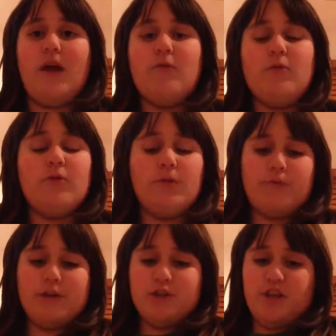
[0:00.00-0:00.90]
I would
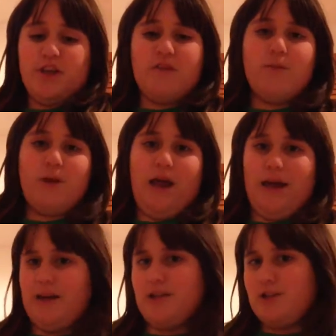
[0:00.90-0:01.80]
appreciate some
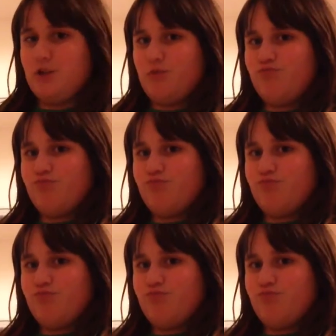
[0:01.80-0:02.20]
likes.